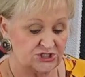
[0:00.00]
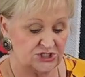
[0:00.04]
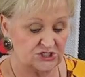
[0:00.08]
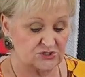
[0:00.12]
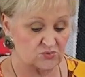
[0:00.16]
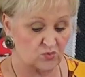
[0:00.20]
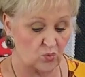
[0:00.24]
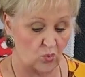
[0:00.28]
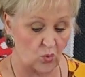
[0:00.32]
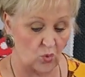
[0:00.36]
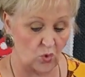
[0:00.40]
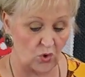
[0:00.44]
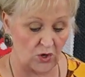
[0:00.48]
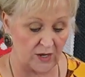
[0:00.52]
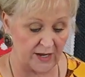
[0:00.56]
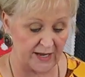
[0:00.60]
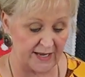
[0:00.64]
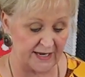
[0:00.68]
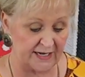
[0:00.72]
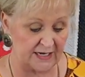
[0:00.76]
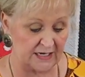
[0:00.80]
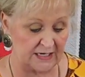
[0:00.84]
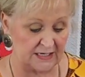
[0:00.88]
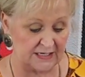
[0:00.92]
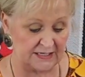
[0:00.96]
just
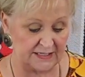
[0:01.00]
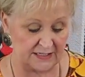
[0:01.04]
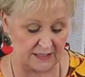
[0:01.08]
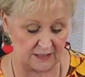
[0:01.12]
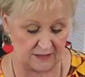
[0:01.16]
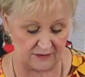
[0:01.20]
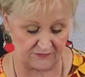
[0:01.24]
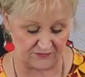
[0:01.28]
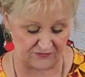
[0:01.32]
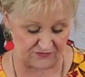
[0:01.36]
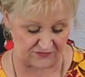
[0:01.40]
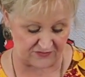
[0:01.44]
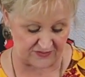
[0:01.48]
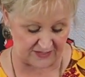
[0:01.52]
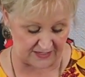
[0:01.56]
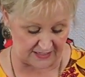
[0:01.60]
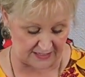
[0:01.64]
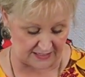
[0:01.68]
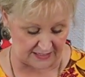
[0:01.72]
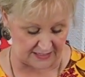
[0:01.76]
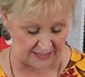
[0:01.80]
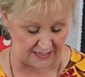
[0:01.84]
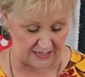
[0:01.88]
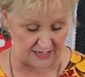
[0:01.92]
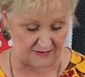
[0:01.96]
one little
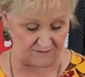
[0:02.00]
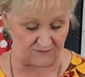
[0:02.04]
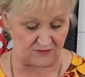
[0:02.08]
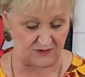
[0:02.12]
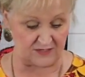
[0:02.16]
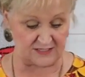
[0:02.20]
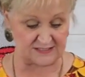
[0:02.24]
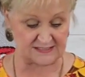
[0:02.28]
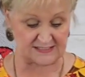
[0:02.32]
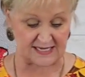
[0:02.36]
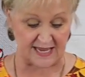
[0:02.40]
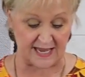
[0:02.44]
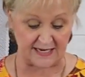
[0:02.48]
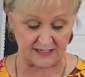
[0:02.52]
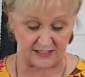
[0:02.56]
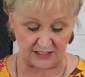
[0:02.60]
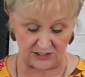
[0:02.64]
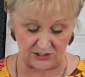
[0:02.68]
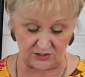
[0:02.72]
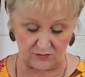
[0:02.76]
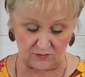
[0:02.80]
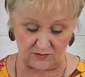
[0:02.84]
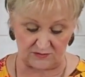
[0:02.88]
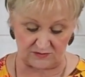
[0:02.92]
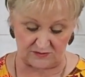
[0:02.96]
thing if you decide to
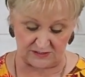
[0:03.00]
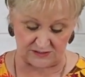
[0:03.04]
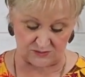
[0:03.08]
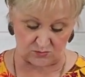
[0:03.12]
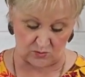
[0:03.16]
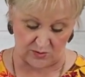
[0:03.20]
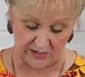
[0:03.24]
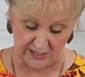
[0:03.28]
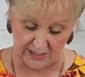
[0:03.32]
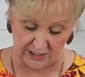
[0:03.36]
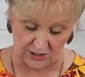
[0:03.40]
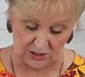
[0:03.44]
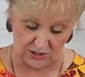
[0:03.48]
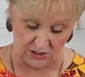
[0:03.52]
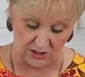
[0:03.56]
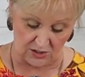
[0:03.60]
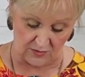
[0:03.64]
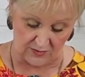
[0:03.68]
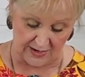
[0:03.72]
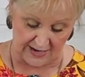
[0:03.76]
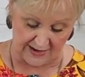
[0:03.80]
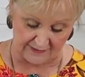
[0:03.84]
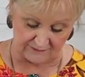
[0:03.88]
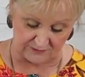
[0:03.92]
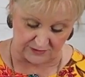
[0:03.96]
do it this way. Now you
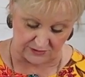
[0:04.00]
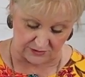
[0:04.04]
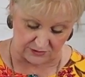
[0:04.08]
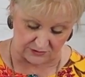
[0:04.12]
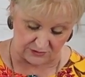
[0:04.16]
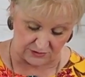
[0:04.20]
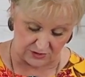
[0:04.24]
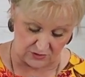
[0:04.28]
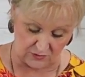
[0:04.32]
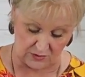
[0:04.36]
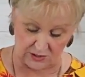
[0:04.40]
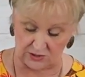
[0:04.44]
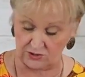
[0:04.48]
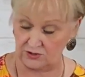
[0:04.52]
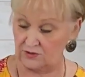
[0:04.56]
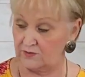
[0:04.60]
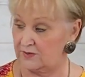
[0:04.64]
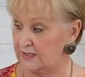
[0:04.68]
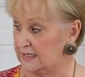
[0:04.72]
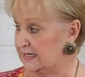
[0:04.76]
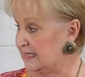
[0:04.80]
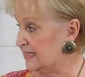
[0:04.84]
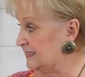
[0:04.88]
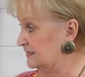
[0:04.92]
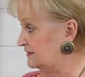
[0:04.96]
don't have to, you can do
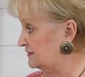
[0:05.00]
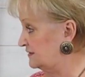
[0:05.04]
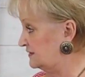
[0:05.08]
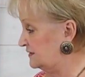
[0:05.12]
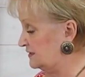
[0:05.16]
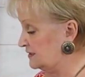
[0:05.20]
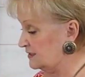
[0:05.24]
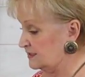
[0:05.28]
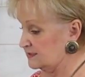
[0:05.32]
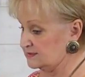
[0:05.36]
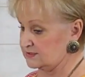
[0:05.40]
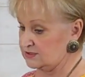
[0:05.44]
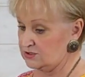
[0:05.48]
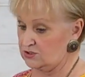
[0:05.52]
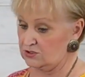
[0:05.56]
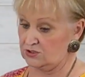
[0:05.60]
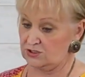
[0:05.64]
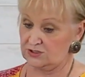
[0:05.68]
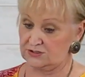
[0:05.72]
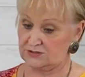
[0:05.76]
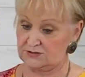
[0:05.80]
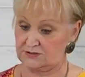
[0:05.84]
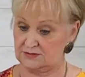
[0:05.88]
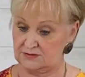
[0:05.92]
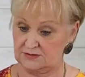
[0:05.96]
it like this and you
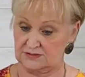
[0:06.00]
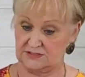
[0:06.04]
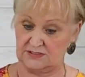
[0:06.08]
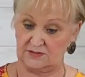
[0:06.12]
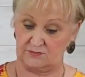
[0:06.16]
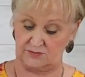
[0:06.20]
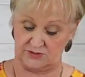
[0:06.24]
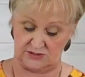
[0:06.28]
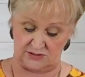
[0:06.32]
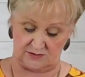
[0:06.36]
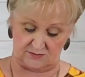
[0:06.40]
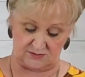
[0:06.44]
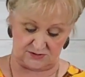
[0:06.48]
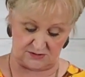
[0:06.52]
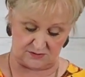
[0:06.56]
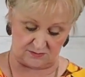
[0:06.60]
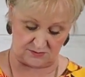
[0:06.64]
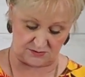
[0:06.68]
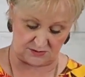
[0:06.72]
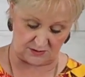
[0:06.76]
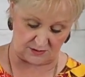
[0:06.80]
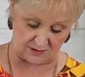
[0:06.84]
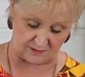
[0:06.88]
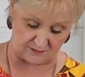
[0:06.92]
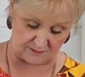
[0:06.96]
just zip, zip, zip,
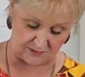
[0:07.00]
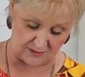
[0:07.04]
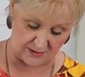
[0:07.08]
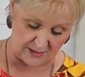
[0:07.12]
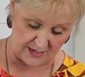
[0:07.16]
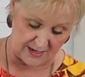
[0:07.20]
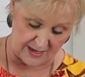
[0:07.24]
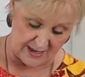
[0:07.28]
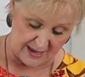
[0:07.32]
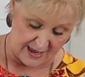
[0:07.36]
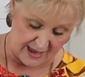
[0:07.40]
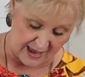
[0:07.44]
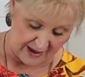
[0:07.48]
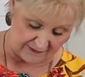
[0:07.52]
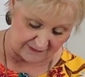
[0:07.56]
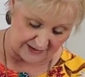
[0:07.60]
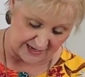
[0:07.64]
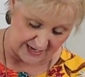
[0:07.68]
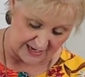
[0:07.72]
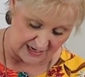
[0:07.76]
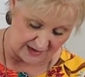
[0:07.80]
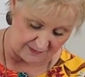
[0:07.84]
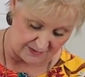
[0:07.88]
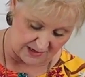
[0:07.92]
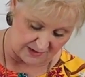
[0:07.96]
zip. I
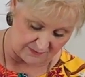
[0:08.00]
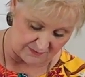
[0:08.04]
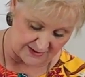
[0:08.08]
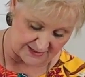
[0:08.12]
kind of